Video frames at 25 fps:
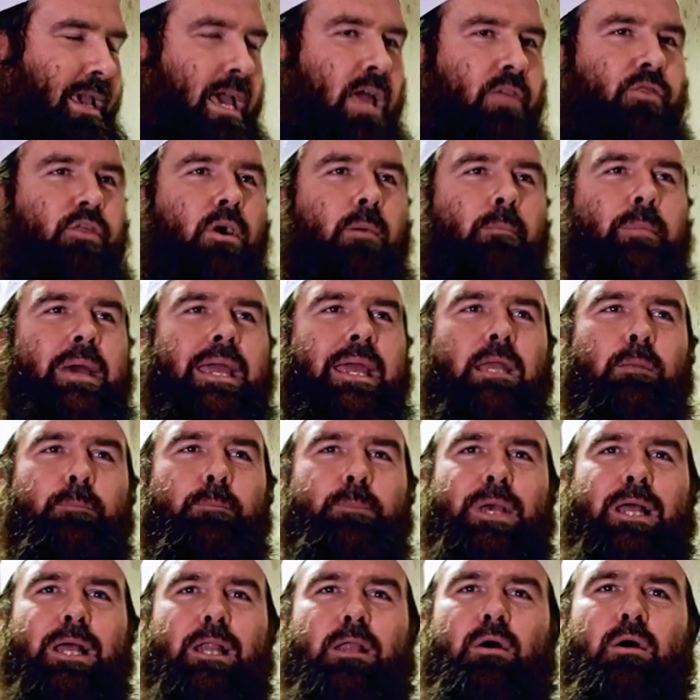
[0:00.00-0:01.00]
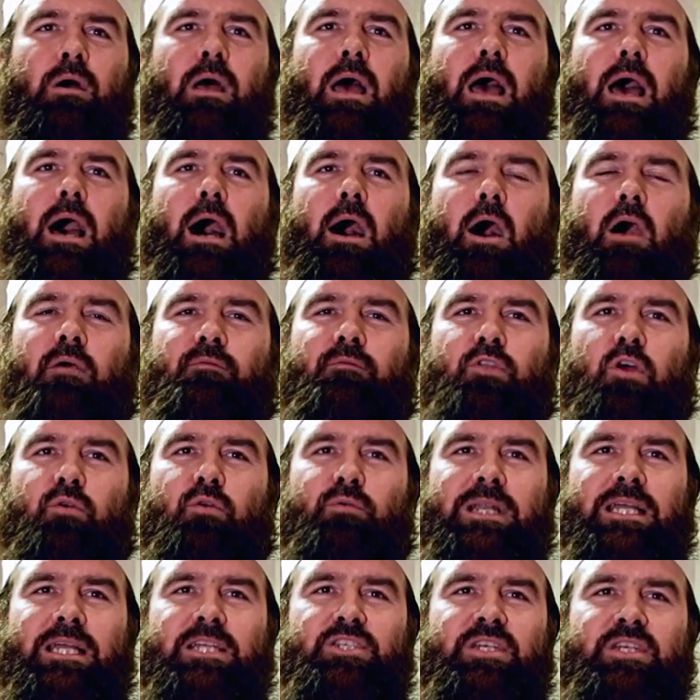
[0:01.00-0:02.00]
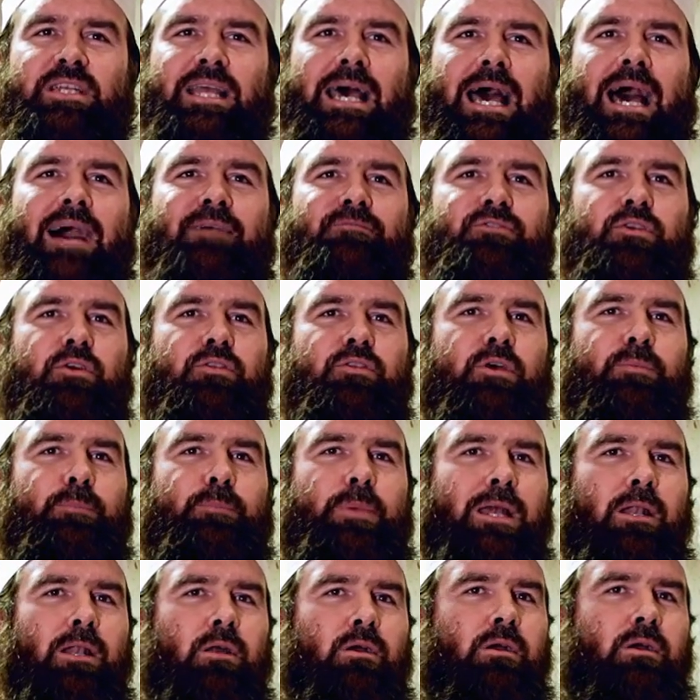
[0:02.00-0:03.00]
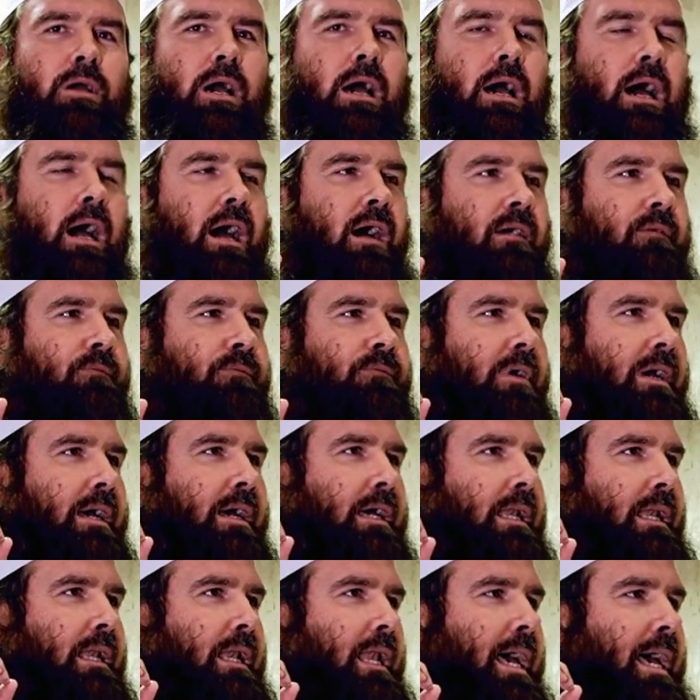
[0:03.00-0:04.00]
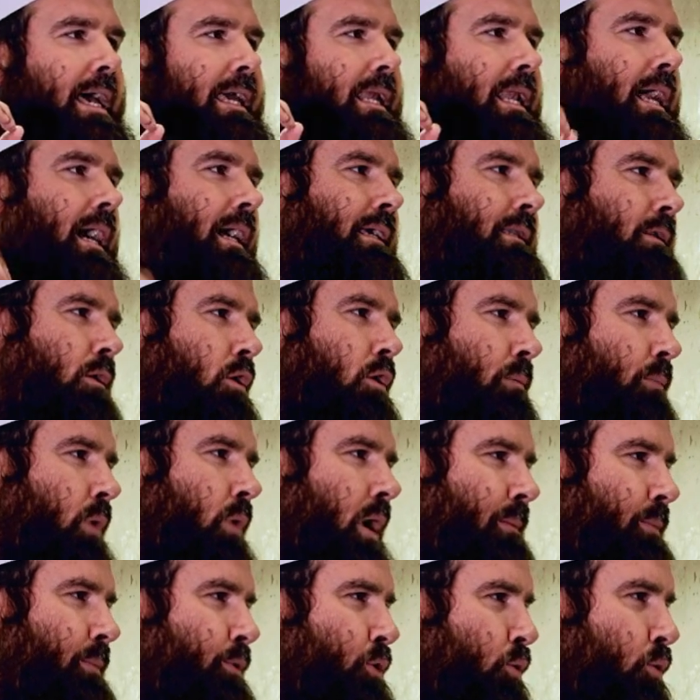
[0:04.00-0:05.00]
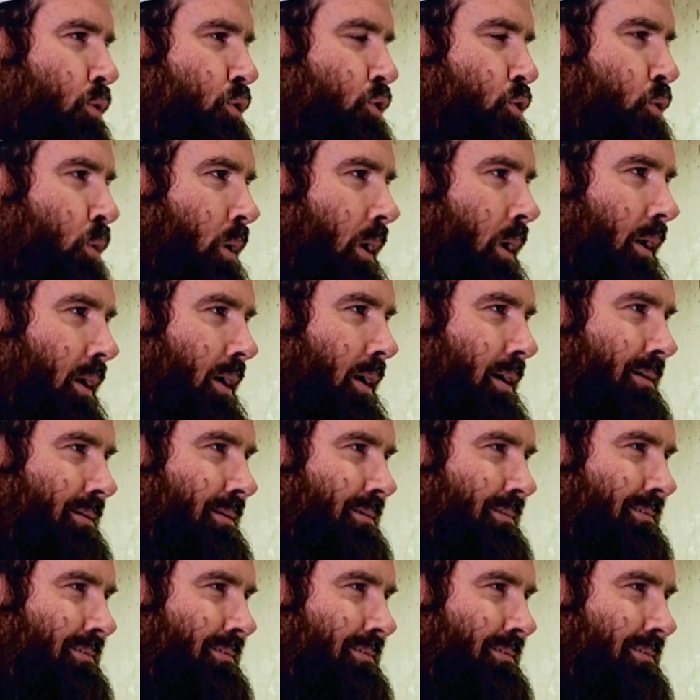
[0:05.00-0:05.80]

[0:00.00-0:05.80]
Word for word: the main pillar of the religion after the pillar of La ilaha illallah Muhammadur Rasulullah.